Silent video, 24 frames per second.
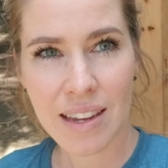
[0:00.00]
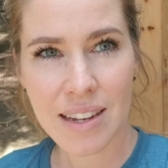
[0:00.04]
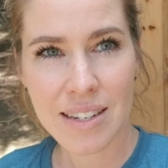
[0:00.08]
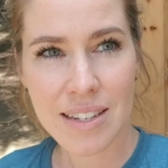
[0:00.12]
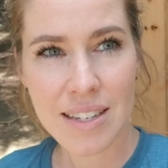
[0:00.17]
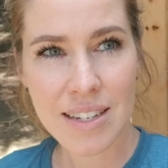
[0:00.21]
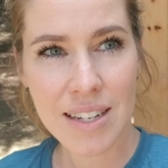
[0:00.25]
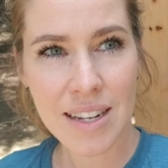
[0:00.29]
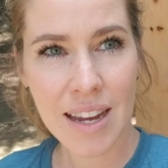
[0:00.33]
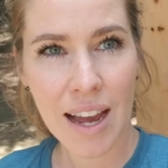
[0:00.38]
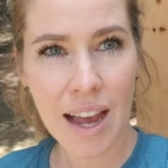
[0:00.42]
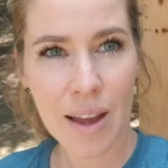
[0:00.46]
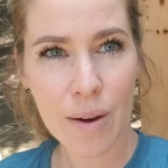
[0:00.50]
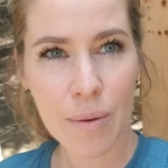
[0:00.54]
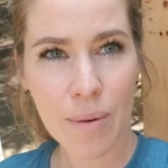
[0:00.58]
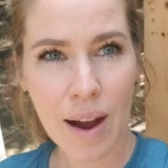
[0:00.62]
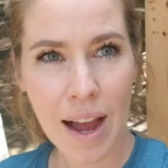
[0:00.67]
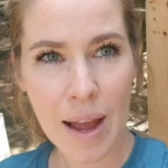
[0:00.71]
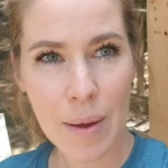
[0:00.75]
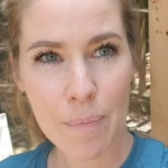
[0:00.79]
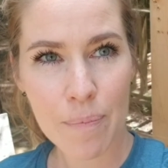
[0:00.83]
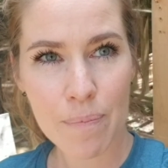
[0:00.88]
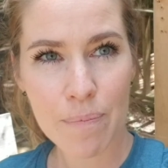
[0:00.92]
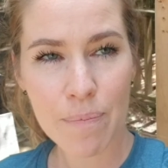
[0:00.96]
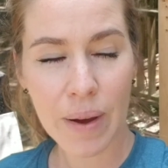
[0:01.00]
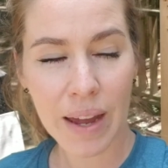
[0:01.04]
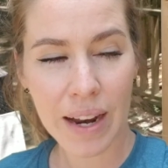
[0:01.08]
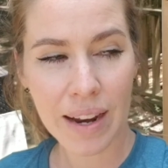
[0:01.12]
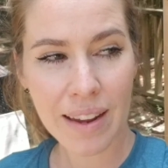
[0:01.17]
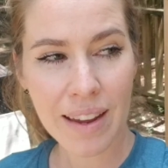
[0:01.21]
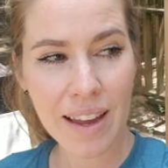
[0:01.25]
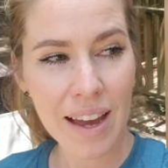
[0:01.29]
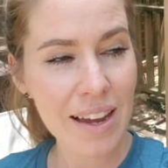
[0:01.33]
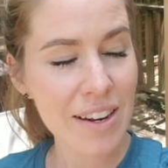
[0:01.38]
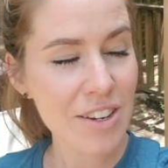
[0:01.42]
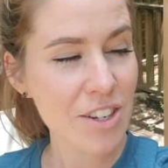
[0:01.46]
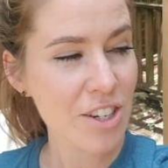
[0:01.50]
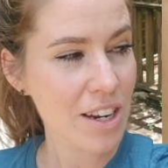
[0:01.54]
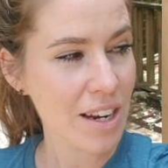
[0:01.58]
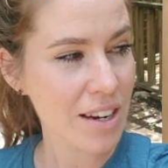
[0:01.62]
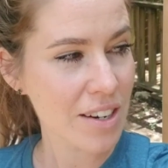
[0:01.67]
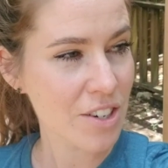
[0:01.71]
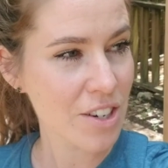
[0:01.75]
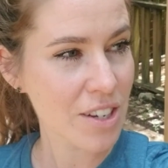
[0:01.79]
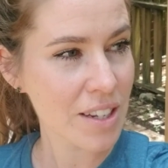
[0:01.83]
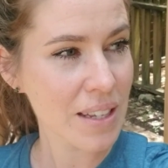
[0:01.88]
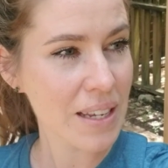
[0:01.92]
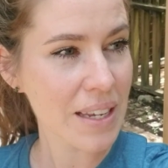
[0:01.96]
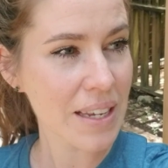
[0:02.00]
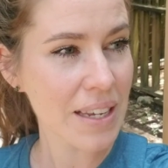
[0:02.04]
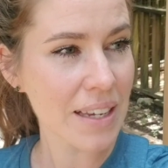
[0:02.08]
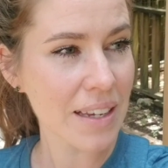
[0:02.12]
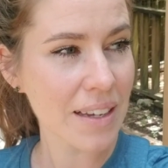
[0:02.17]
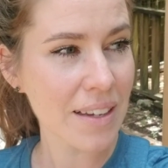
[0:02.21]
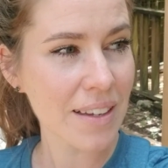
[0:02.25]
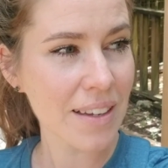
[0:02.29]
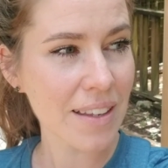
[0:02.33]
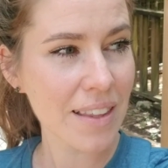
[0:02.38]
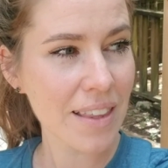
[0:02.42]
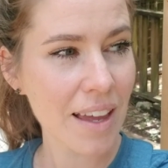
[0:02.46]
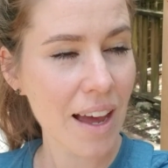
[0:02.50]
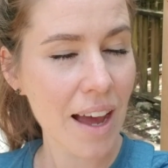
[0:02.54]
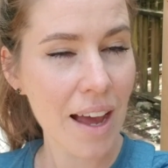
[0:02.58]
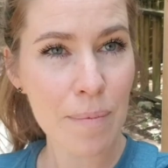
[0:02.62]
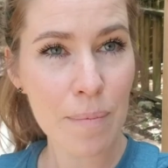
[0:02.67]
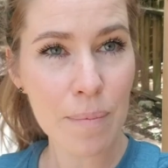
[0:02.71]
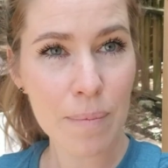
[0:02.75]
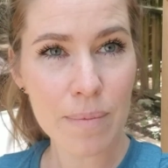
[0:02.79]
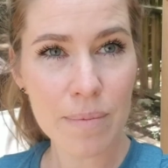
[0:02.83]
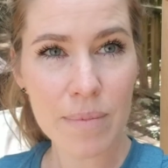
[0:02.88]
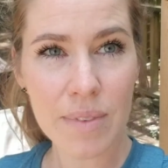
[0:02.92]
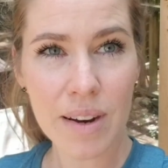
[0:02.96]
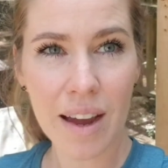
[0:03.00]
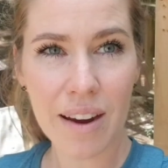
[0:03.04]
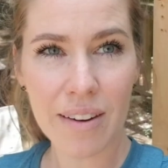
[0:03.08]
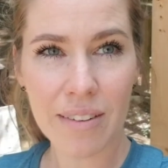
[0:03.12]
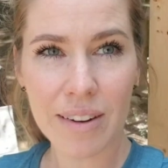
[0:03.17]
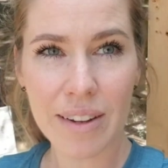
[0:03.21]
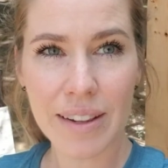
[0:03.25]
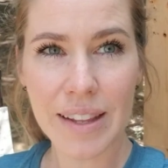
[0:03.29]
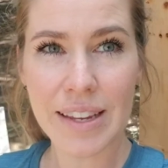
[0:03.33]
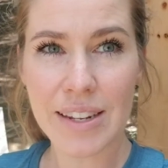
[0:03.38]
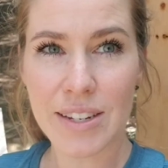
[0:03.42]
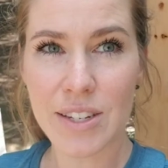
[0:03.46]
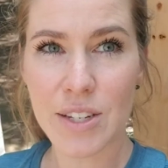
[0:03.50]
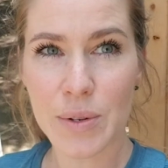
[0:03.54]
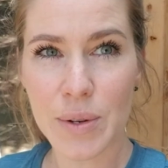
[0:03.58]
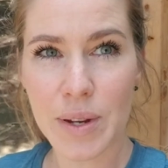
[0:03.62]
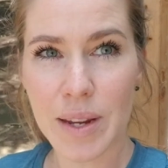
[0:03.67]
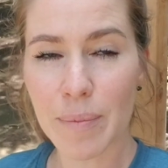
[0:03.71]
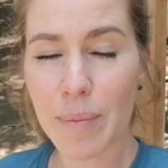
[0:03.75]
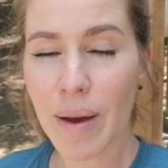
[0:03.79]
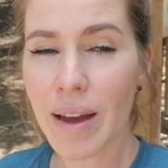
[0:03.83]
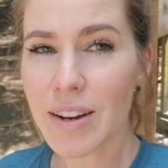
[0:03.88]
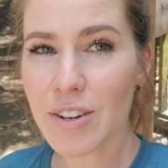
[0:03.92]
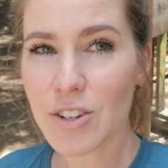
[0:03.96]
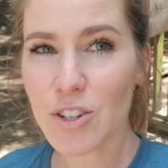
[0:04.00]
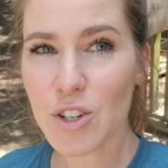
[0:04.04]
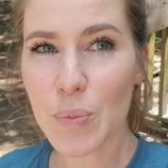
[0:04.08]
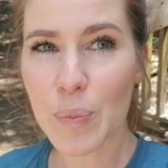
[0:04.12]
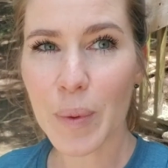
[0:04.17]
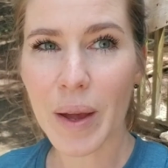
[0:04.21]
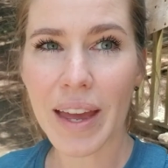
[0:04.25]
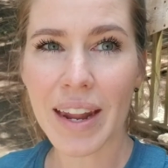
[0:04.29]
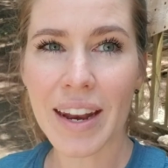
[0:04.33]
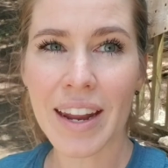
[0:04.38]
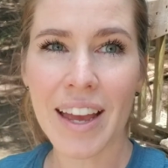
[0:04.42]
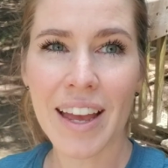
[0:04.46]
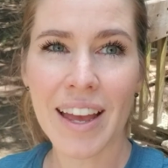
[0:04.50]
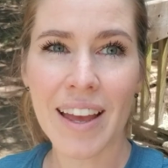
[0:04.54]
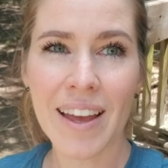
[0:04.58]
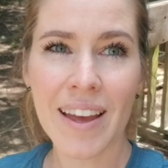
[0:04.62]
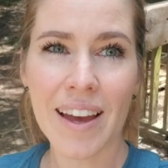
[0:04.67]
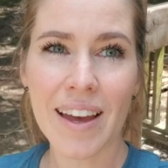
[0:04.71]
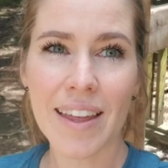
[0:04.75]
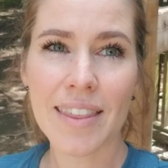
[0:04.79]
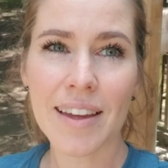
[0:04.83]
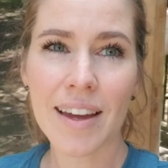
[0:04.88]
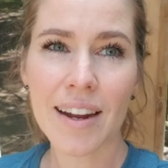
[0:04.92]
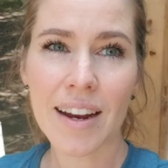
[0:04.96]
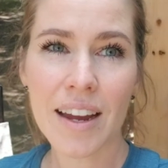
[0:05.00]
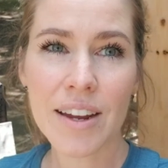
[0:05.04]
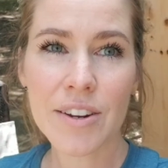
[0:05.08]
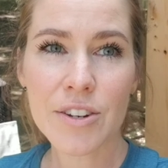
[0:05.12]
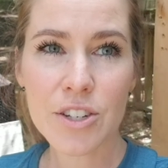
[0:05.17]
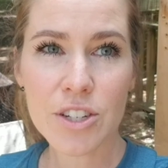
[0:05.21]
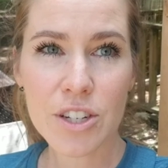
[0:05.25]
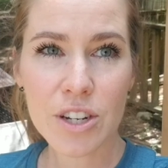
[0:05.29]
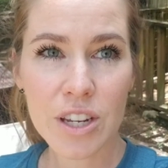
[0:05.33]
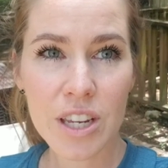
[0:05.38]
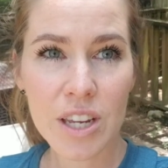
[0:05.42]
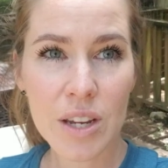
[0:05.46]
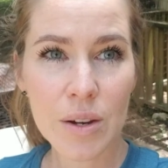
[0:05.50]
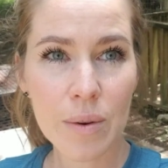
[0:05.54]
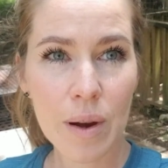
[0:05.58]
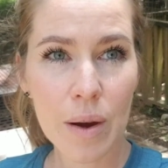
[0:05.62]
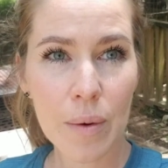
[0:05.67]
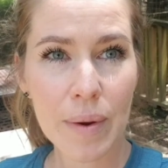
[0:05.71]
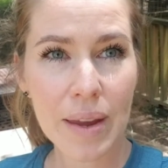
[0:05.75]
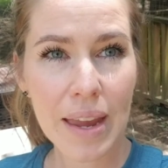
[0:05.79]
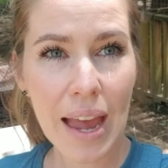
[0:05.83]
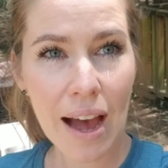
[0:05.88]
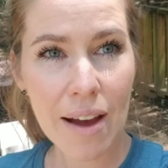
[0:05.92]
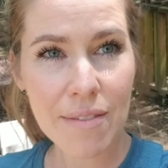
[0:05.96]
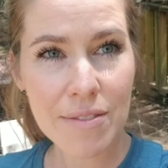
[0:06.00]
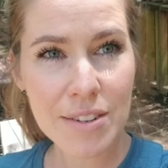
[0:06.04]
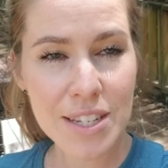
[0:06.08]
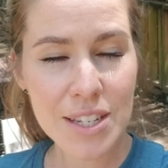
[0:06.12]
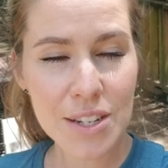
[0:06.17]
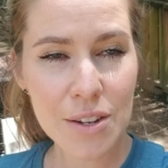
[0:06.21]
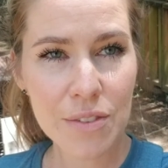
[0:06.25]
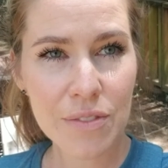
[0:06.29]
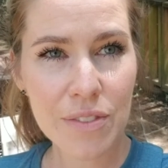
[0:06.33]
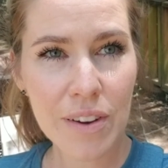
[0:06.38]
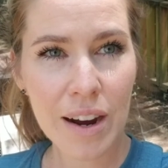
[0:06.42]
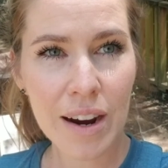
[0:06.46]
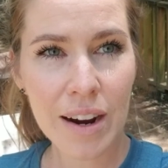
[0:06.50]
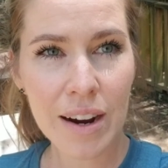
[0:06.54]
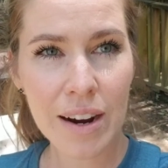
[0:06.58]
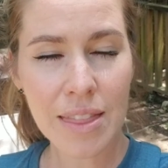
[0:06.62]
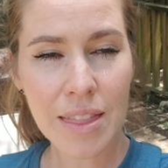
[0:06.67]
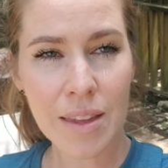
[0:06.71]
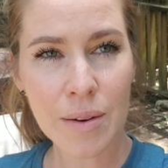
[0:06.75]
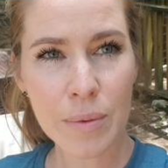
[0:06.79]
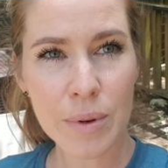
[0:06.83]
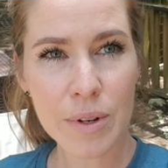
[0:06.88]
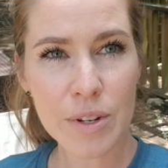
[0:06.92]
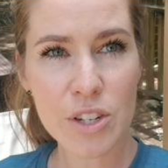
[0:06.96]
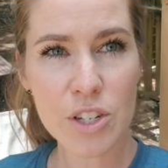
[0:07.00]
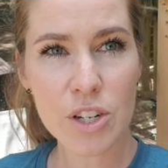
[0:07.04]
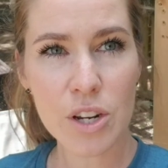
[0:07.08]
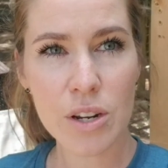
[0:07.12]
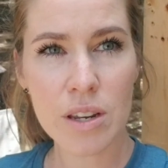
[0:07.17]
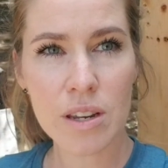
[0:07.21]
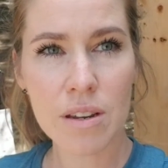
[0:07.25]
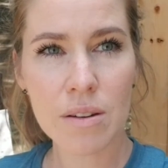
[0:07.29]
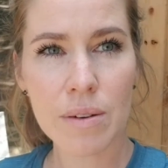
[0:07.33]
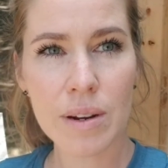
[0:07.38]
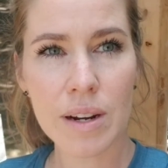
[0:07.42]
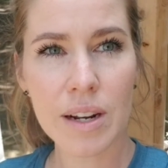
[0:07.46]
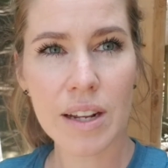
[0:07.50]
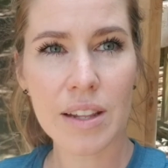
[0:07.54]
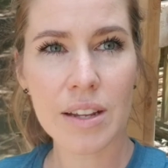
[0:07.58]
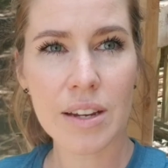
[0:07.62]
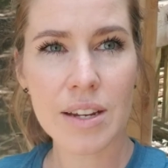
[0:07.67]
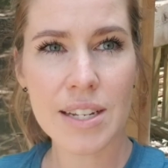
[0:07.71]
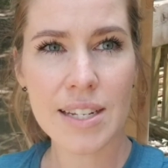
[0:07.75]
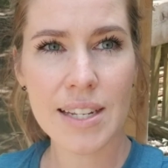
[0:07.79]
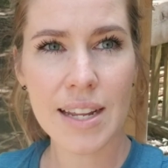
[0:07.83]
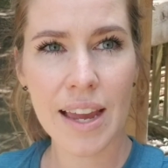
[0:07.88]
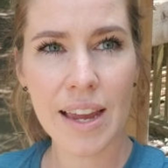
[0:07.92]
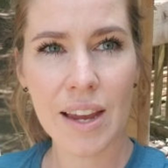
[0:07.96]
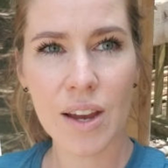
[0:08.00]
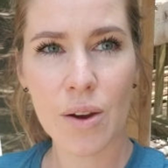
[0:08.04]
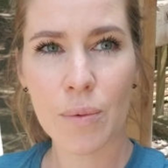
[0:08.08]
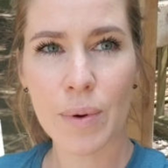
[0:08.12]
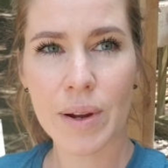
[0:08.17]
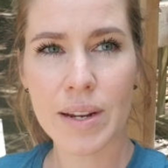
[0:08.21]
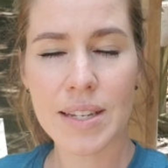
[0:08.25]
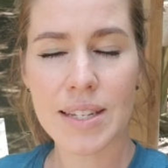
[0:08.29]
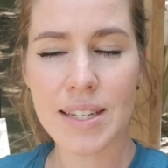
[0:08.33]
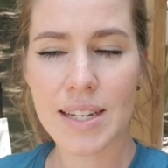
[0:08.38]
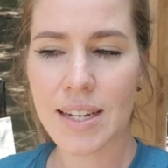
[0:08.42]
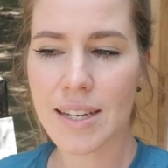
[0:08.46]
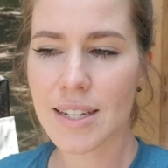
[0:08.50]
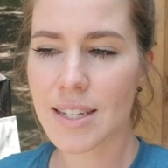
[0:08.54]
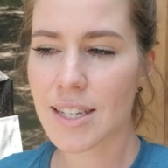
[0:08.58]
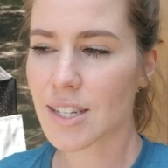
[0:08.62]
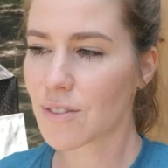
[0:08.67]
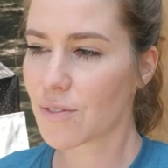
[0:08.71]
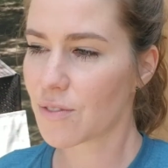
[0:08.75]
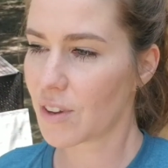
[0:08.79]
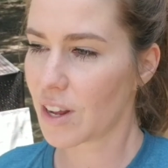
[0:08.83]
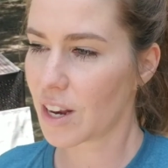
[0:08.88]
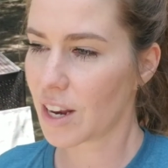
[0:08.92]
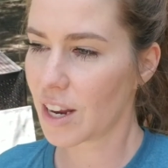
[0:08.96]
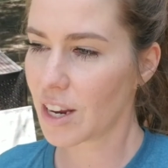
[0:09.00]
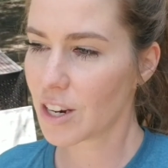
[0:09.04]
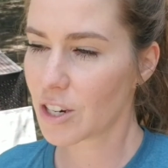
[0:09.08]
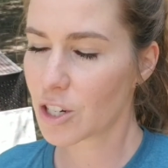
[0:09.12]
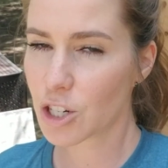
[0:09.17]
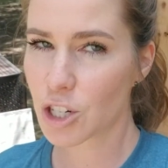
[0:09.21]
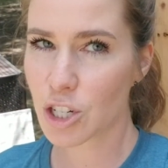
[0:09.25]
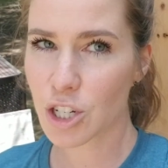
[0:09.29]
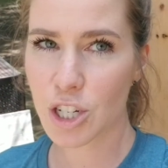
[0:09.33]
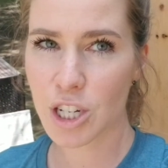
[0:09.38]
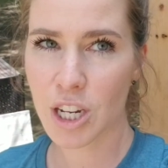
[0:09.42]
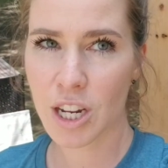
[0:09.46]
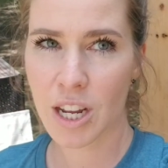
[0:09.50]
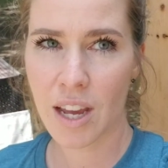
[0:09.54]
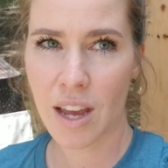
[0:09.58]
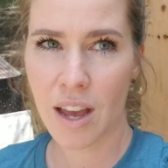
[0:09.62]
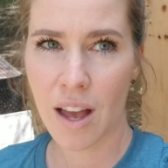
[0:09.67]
a DIY bunny hutch. Actually, I'm not really doing much, but thought I'd show you what we have so far and then we'll show you what it looks like once it's finished.